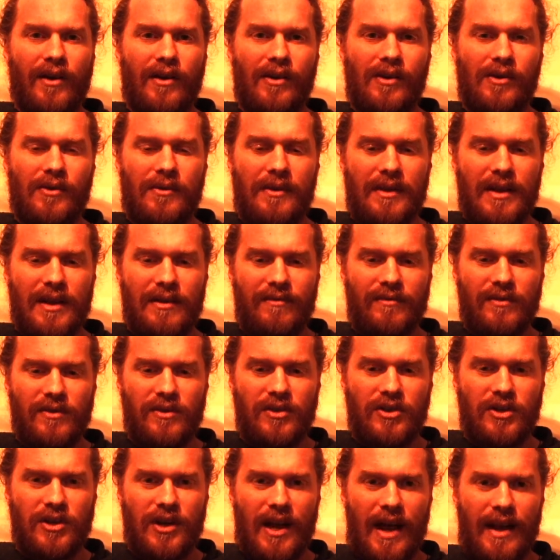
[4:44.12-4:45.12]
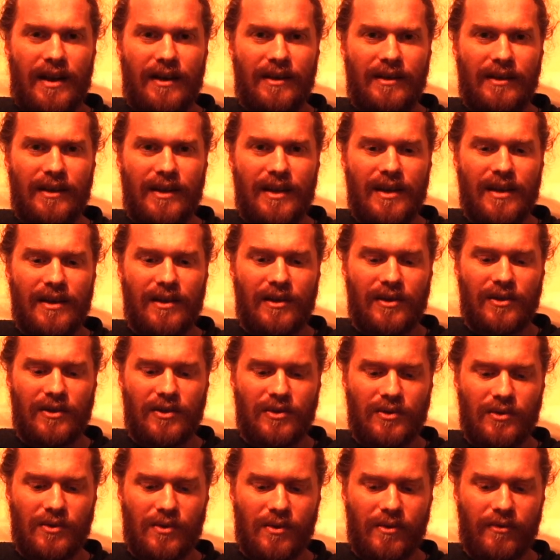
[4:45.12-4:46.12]
You can even gently
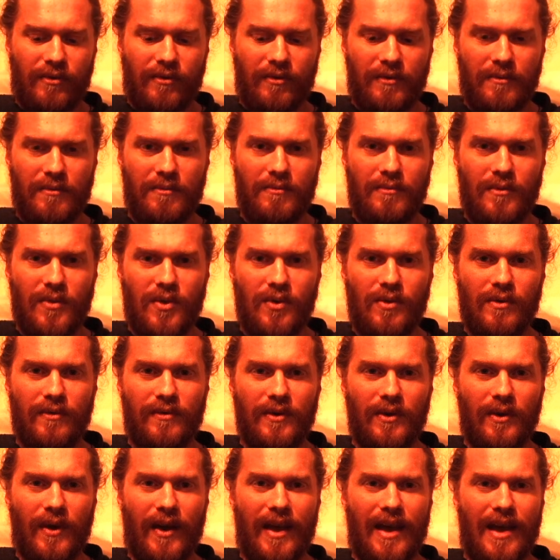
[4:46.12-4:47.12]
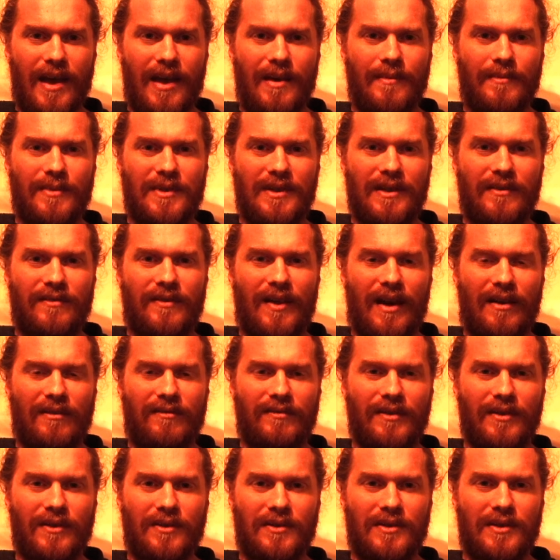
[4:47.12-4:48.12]
sort of move your hips if that
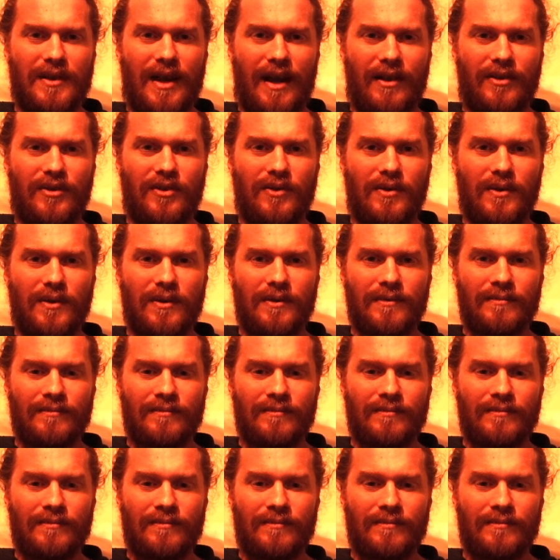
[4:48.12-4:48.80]
feels natural.